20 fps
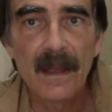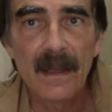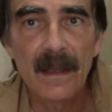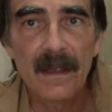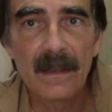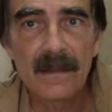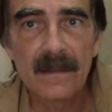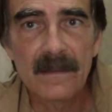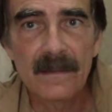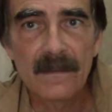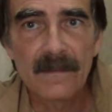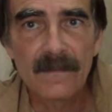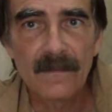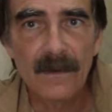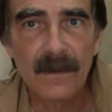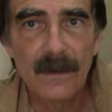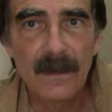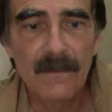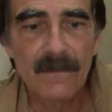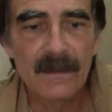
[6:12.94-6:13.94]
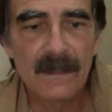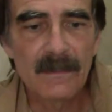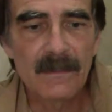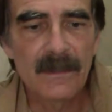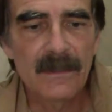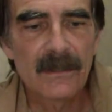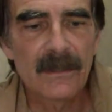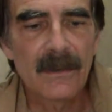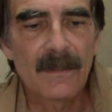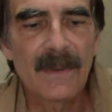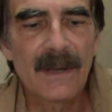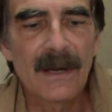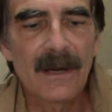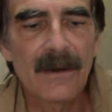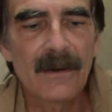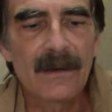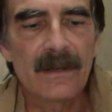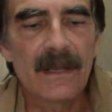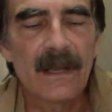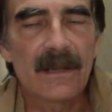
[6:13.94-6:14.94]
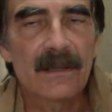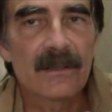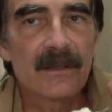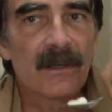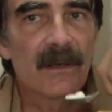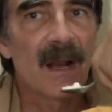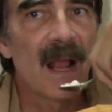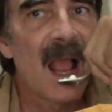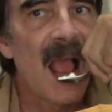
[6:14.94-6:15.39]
it's very similar to a pear in texture.